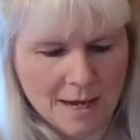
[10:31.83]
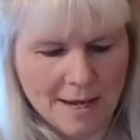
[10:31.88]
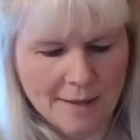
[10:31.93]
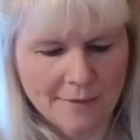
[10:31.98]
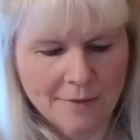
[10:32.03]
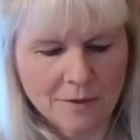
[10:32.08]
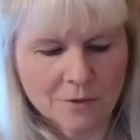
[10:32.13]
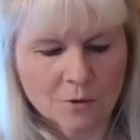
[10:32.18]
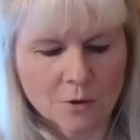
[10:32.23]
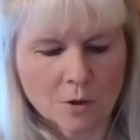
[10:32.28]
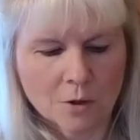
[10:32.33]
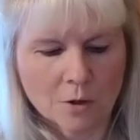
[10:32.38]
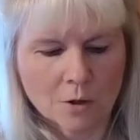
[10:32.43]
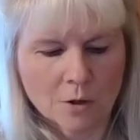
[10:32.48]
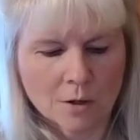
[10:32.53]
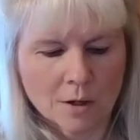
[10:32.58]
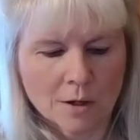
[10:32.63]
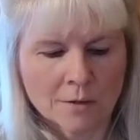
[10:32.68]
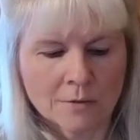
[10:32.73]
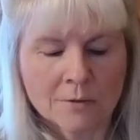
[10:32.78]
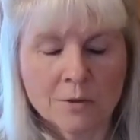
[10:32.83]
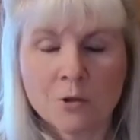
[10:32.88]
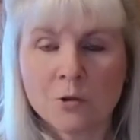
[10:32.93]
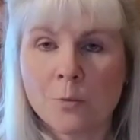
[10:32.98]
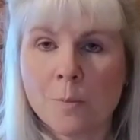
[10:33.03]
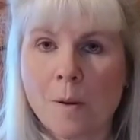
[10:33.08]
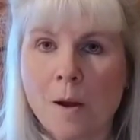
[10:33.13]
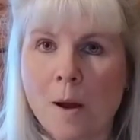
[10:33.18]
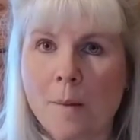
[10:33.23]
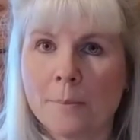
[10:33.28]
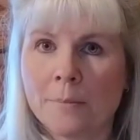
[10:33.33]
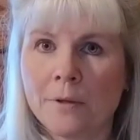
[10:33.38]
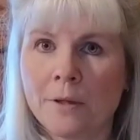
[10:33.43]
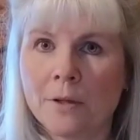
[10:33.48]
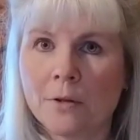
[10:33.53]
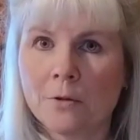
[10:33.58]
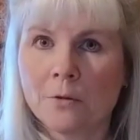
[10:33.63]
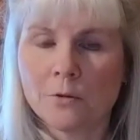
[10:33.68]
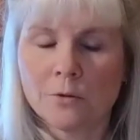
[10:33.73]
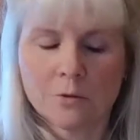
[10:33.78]
And these are Stitchy Pop
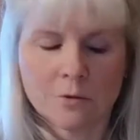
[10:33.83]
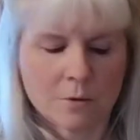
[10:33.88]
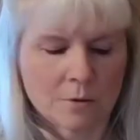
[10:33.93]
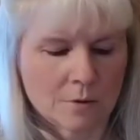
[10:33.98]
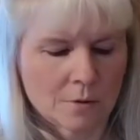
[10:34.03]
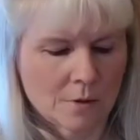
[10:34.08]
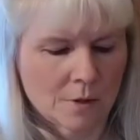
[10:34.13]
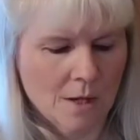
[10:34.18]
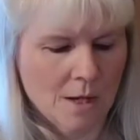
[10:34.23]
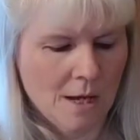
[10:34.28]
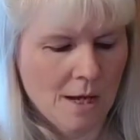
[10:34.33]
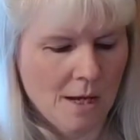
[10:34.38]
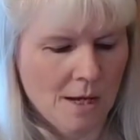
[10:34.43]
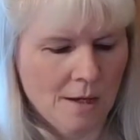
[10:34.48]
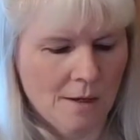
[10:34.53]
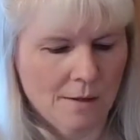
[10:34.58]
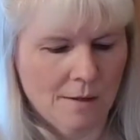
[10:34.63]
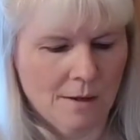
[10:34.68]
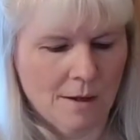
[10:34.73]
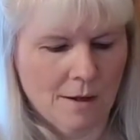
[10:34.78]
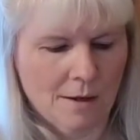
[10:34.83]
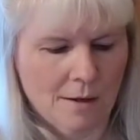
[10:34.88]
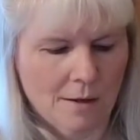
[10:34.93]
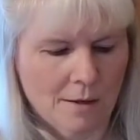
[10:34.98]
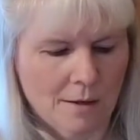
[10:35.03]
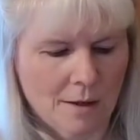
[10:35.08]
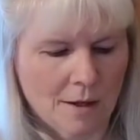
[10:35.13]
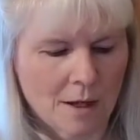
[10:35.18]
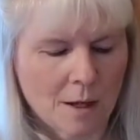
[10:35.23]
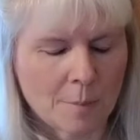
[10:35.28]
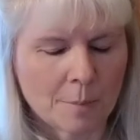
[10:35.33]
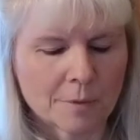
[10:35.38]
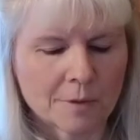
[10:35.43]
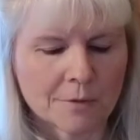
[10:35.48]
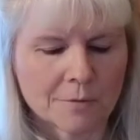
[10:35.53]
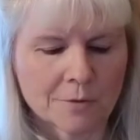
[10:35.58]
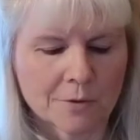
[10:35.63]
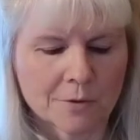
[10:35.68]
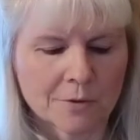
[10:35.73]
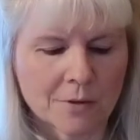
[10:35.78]
needles in a couple
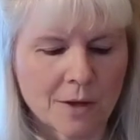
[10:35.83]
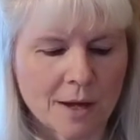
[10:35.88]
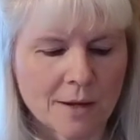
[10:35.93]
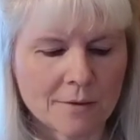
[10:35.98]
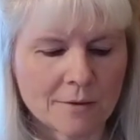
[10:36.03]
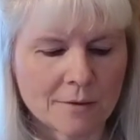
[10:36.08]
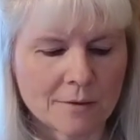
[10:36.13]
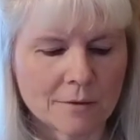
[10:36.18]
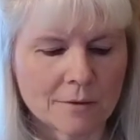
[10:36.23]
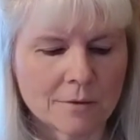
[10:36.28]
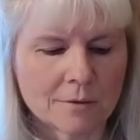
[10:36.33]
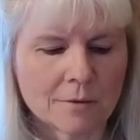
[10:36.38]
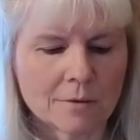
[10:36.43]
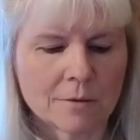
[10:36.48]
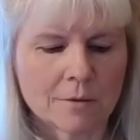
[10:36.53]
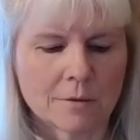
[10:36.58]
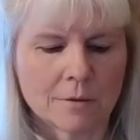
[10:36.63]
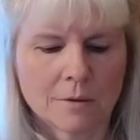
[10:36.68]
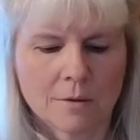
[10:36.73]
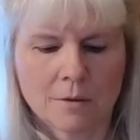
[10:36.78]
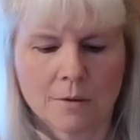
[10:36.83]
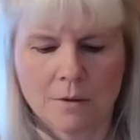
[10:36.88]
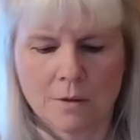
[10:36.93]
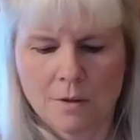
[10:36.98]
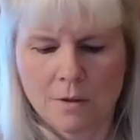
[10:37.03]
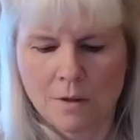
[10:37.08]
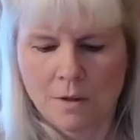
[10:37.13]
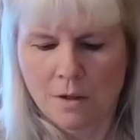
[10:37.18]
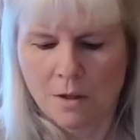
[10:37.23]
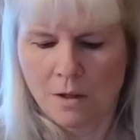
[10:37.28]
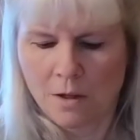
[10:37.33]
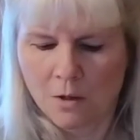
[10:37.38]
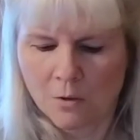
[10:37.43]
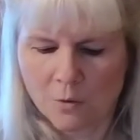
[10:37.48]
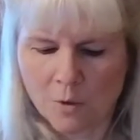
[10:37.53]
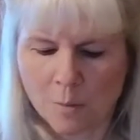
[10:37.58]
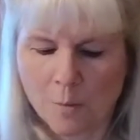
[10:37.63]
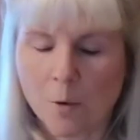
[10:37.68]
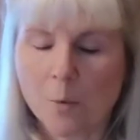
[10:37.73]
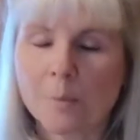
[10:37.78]
different sizes.
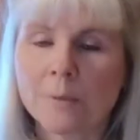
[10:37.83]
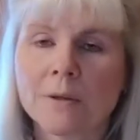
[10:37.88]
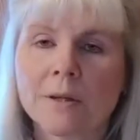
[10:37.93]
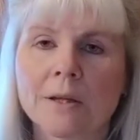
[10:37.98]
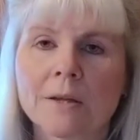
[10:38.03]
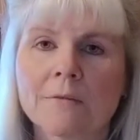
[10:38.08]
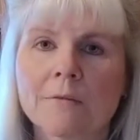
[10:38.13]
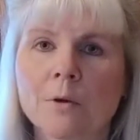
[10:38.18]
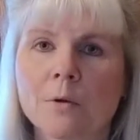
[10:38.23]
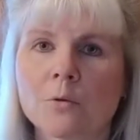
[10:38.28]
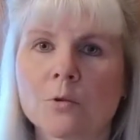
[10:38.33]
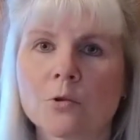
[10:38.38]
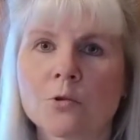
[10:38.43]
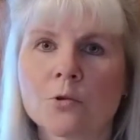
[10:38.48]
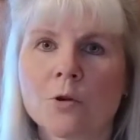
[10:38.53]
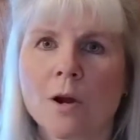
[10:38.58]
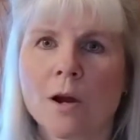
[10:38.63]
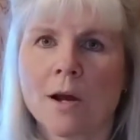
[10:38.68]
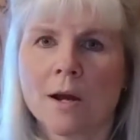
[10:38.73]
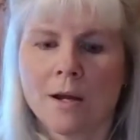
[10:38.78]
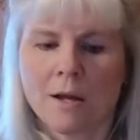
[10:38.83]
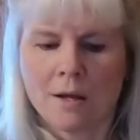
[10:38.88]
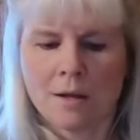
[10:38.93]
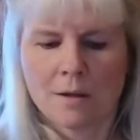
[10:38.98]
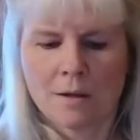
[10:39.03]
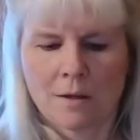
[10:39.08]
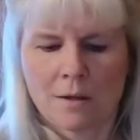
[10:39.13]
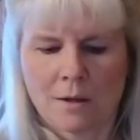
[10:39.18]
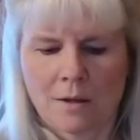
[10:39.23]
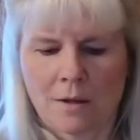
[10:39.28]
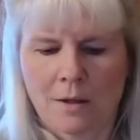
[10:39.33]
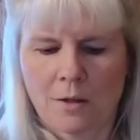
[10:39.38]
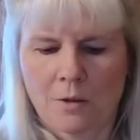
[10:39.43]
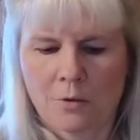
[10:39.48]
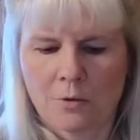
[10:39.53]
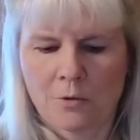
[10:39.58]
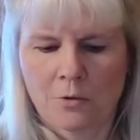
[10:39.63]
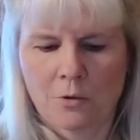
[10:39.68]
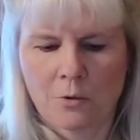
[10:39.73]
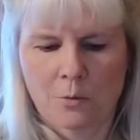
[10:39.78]
So I'm hoping to give those a try
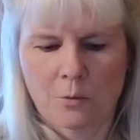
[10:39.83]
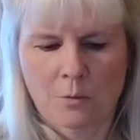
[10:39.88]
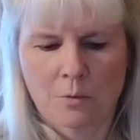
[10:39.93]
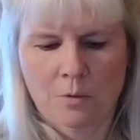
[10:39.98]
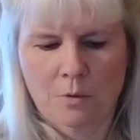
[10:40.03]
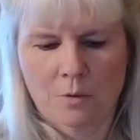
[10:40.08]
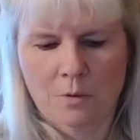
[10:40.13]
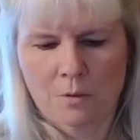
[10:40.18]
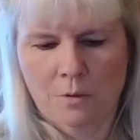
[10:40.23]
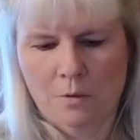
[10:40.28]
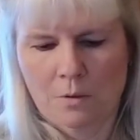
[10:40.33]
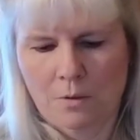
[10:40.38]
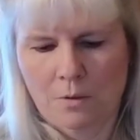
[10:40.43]
here soon.